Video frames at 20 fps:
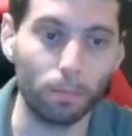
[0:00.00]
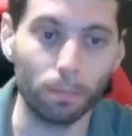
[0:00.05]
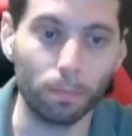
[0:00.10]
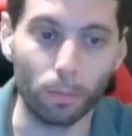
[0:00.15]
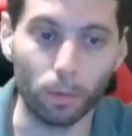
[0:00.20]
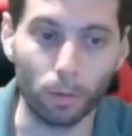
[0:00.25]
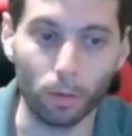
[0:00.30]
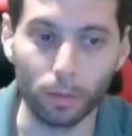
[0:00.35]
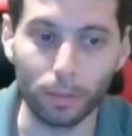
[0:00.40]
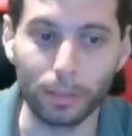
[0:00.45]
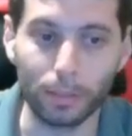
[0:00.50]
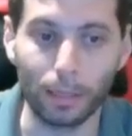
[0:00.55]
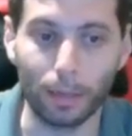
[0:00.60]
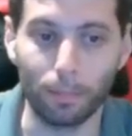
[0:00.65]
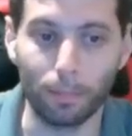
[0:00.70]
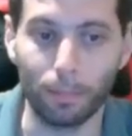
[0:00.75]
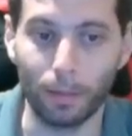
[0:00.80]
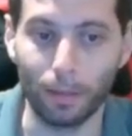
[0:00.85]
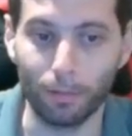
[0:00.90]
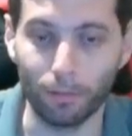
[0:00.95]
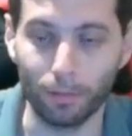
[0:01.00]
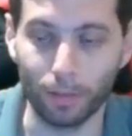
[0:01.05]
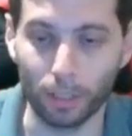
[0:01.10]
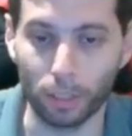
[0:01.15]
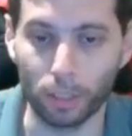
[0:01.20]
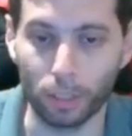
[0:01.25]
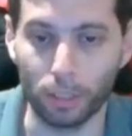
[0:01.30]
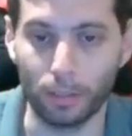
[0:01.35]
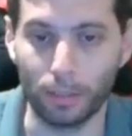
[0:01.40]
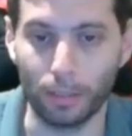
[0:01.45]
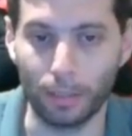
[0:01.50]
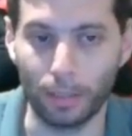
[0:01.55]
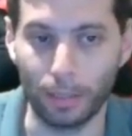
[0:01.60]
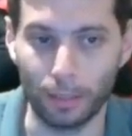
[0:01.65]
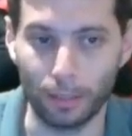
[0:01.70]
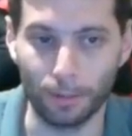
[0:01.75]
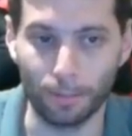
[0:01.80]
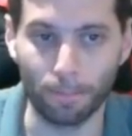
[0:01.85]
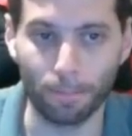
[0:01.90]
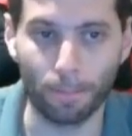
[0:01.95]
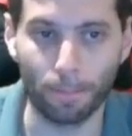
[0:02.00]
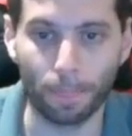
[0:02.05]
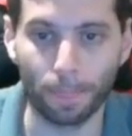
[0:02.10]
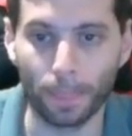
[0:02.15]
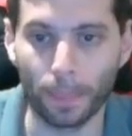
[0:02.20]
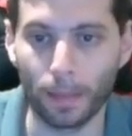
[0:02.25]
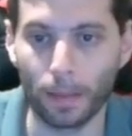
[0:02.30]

more sample efficient again.